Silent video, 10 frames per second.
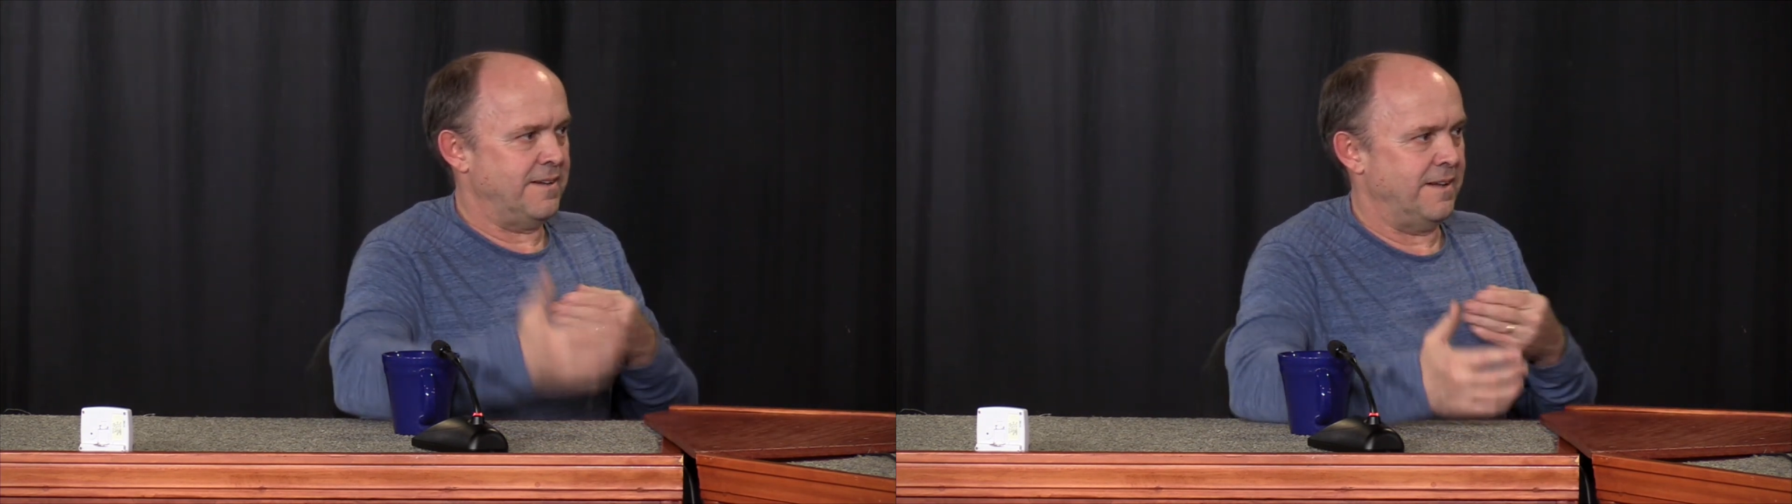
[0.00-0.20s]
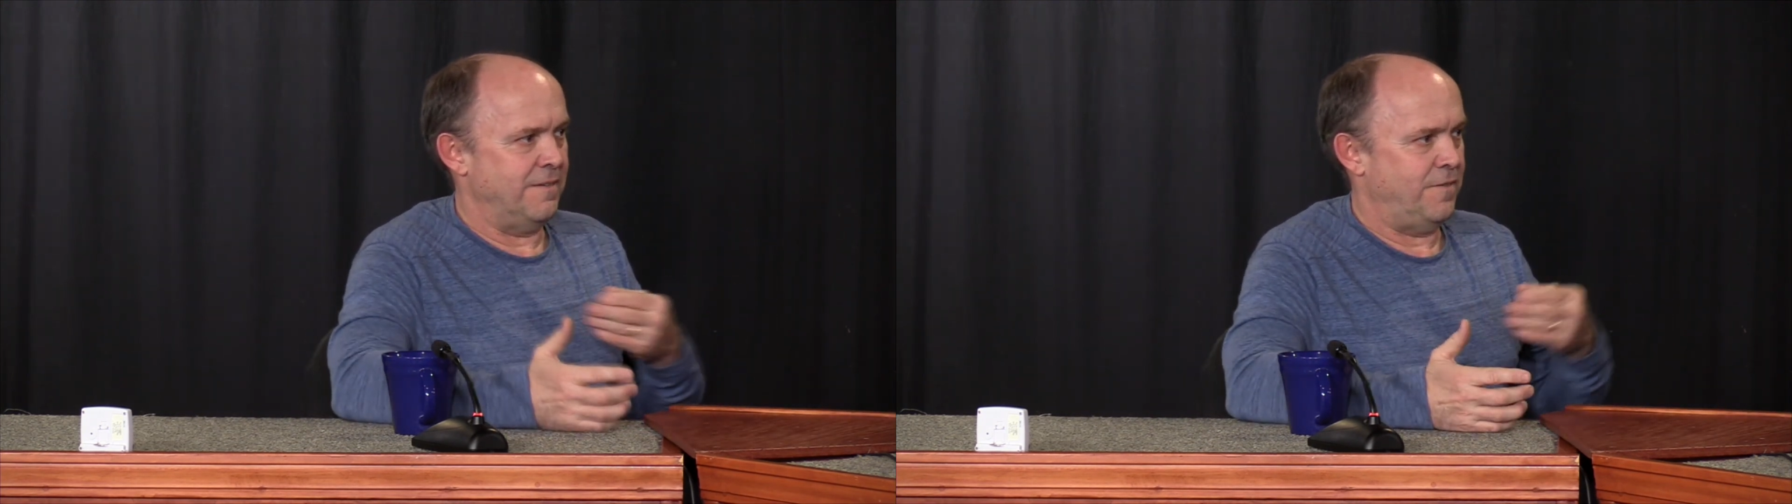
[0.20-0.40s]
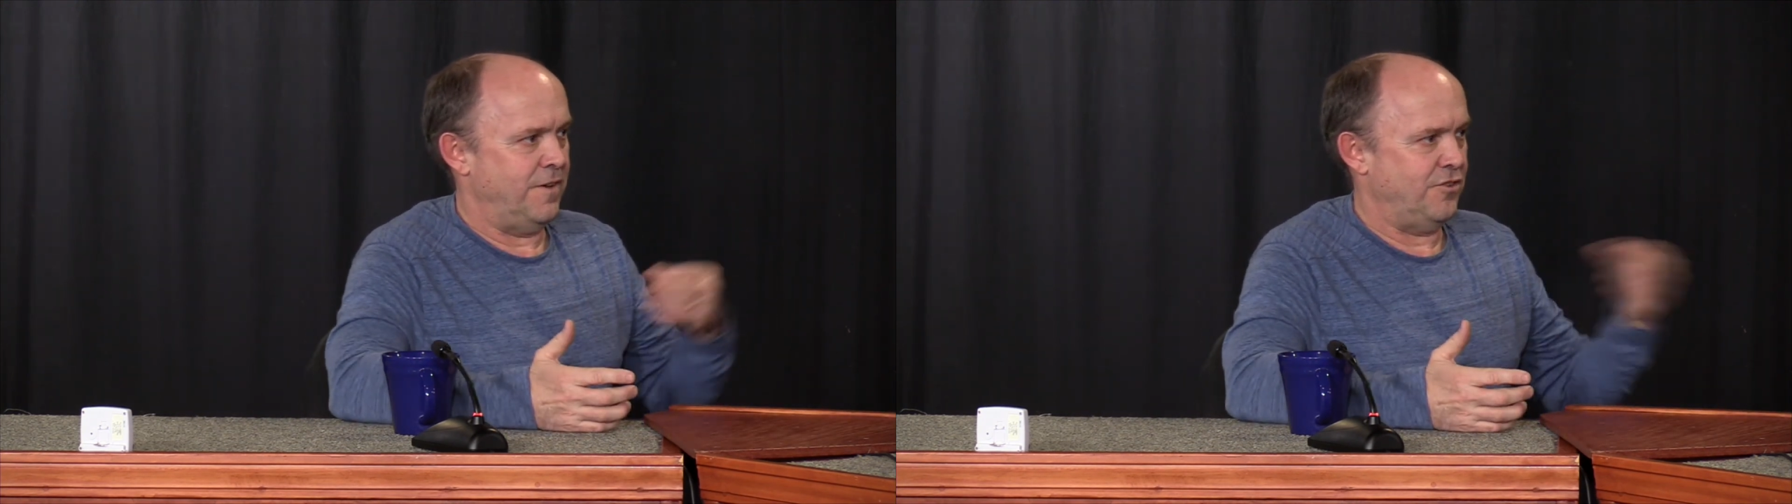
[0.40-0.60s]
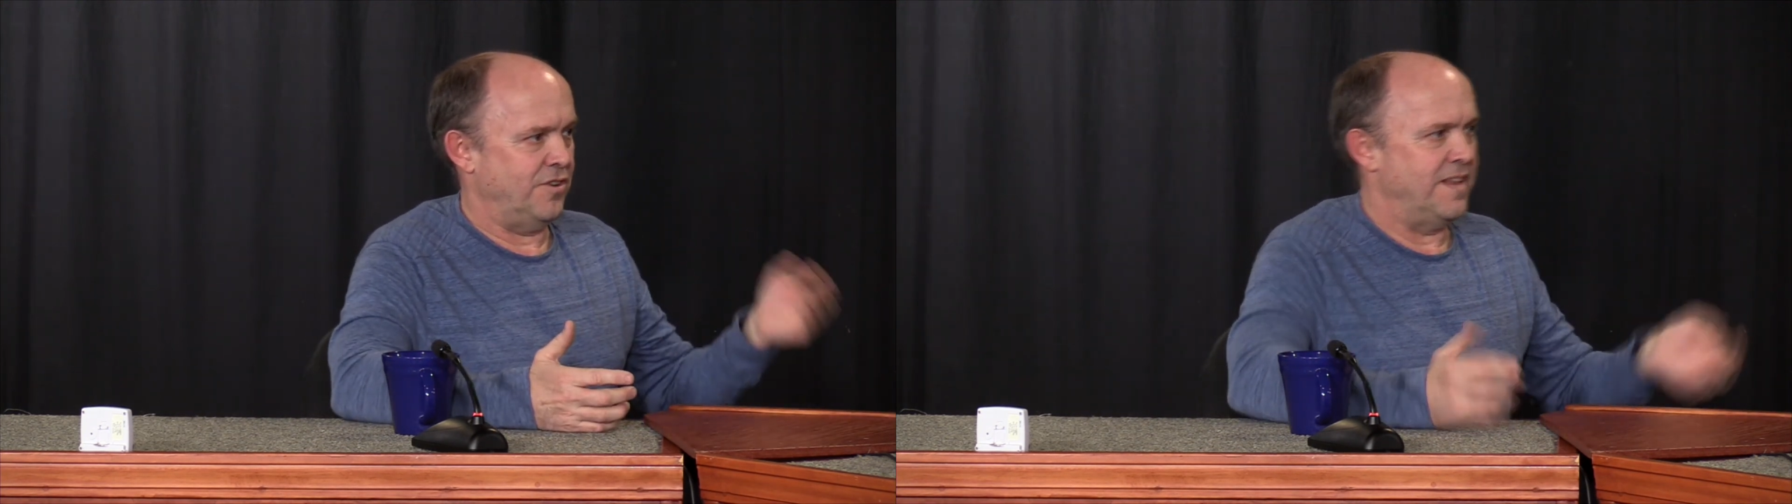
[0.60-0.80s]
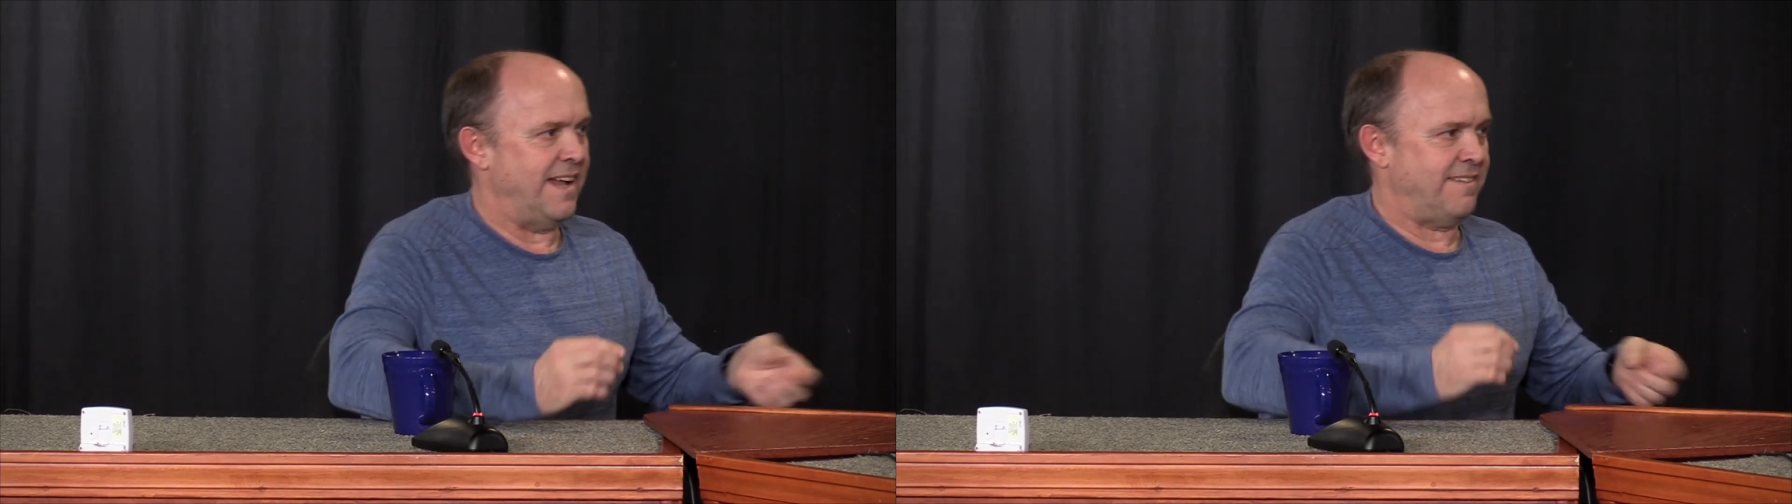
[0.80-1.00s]
and
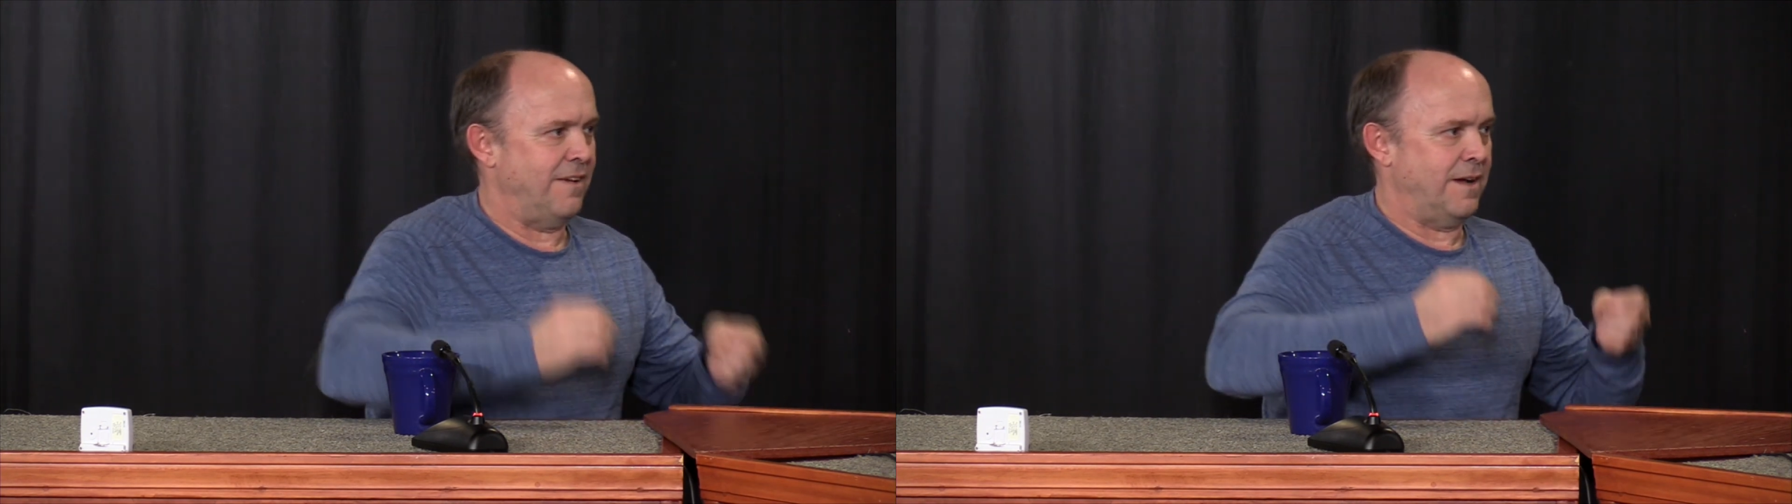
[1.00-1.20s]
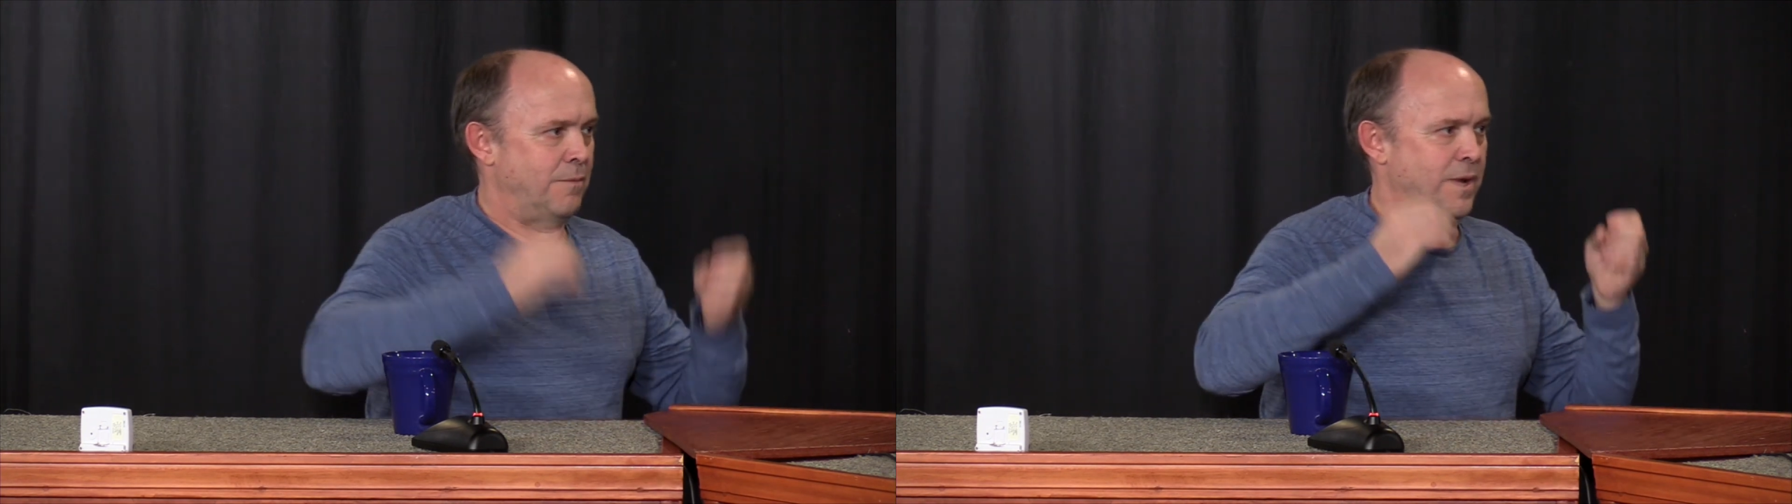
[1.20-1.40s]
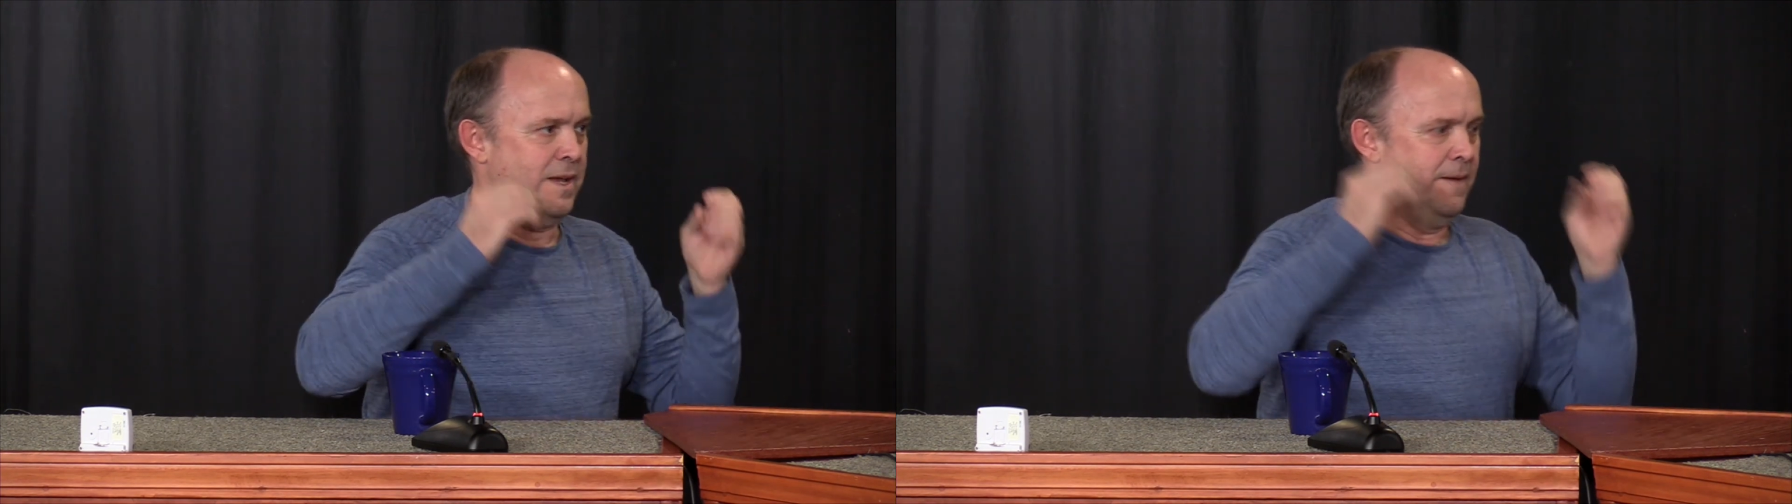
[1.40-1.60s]
fishing. That's how come we,